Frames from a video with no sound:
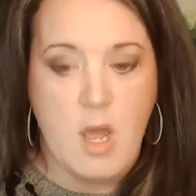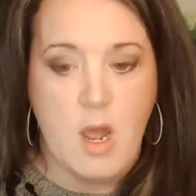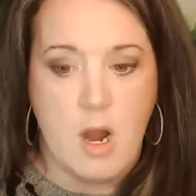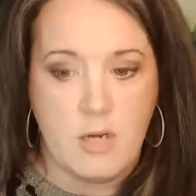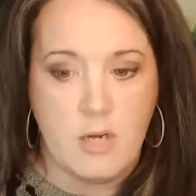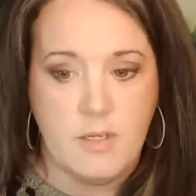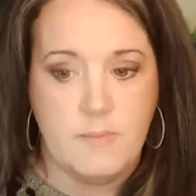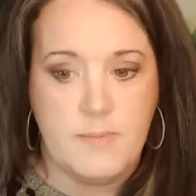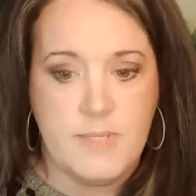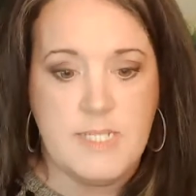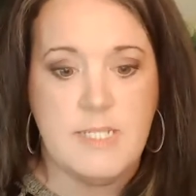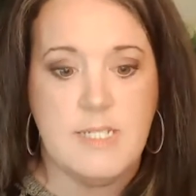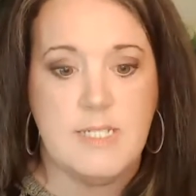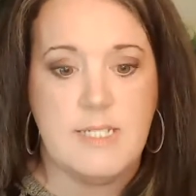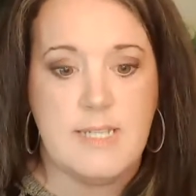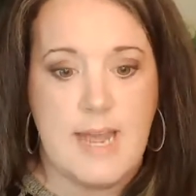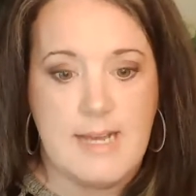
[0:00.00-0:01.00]
Are the
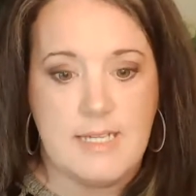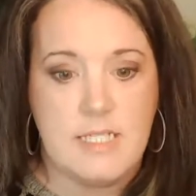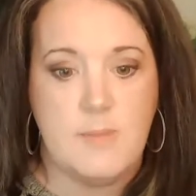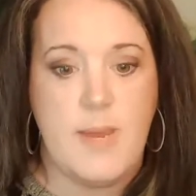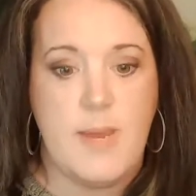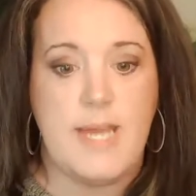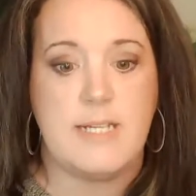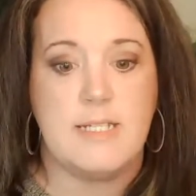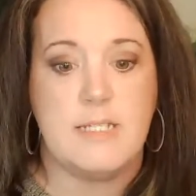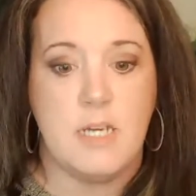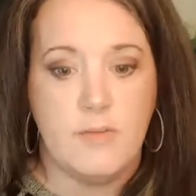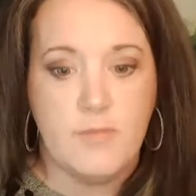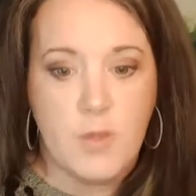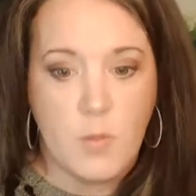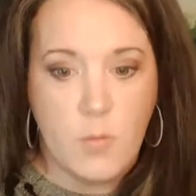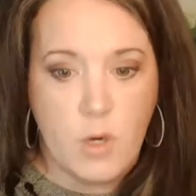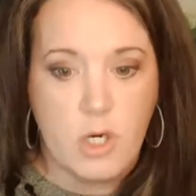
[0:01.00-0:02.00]
business aspects
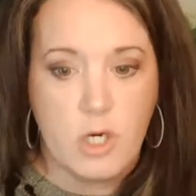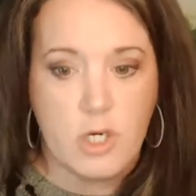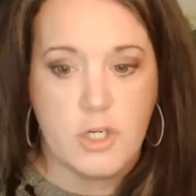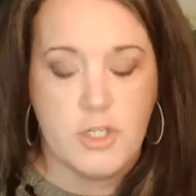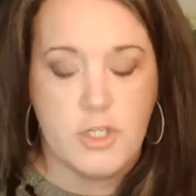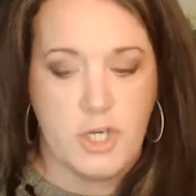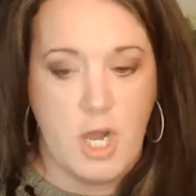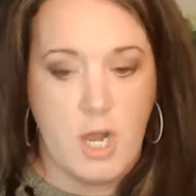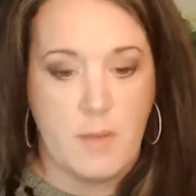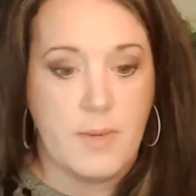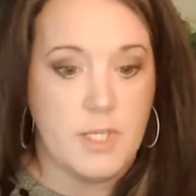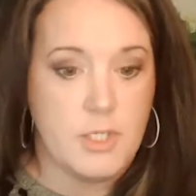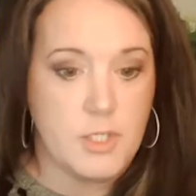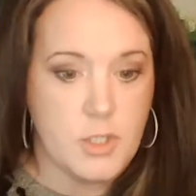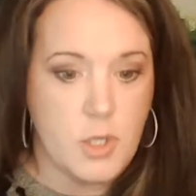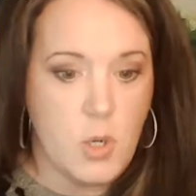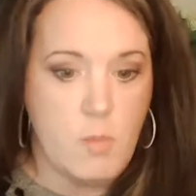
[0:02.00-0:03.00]
of the worker's job
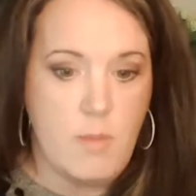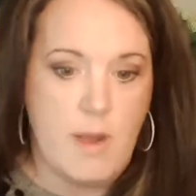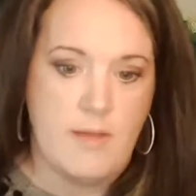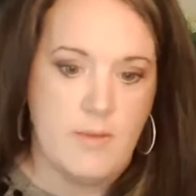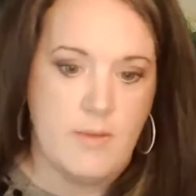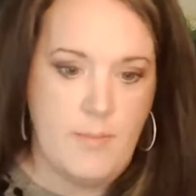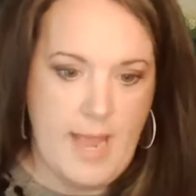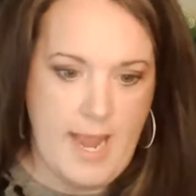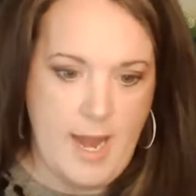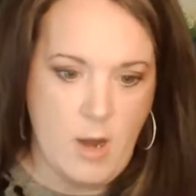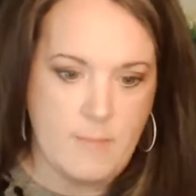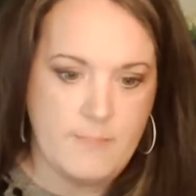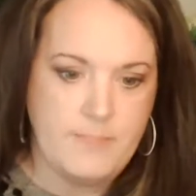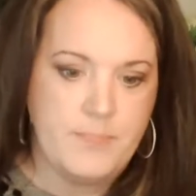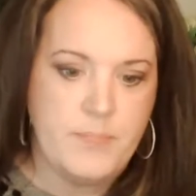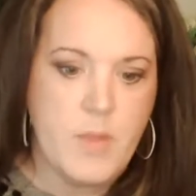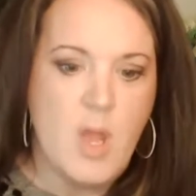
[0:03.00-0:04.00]
controlled by the
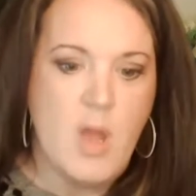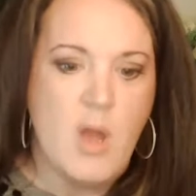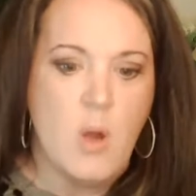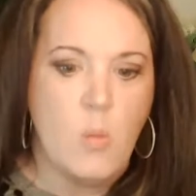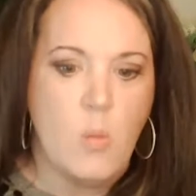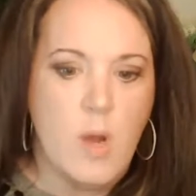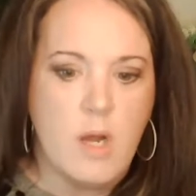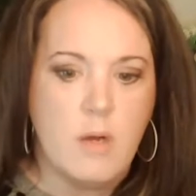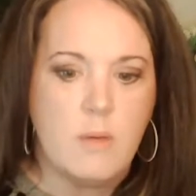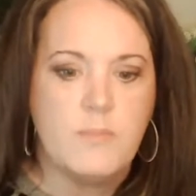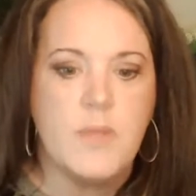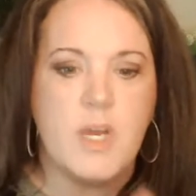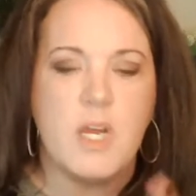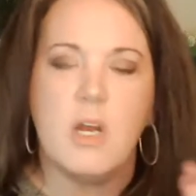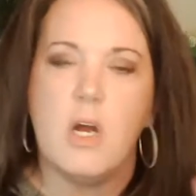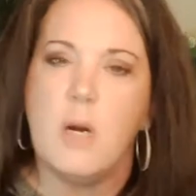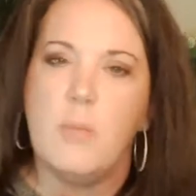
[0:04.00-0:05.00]
payer? Well,
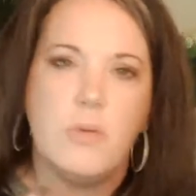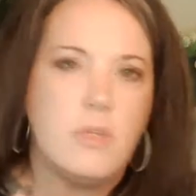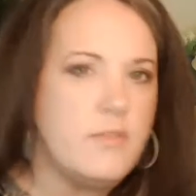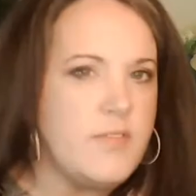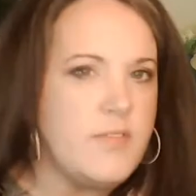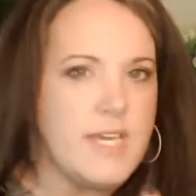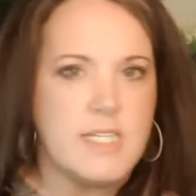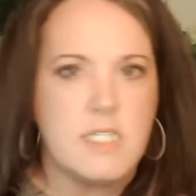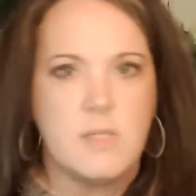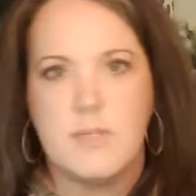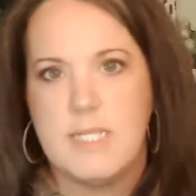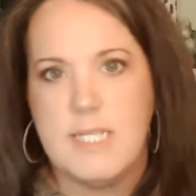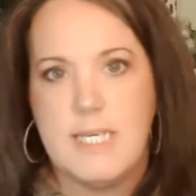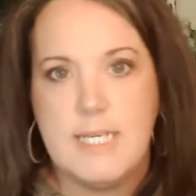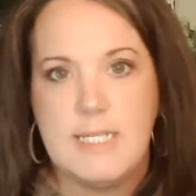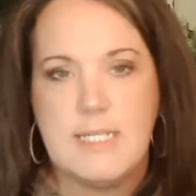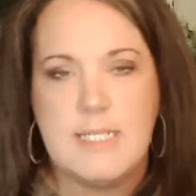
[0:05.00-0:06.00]
a couple of things with
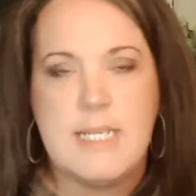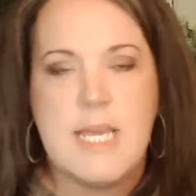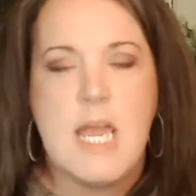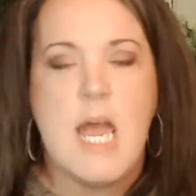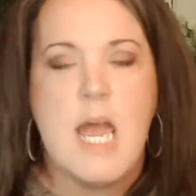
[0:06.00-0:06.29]
this.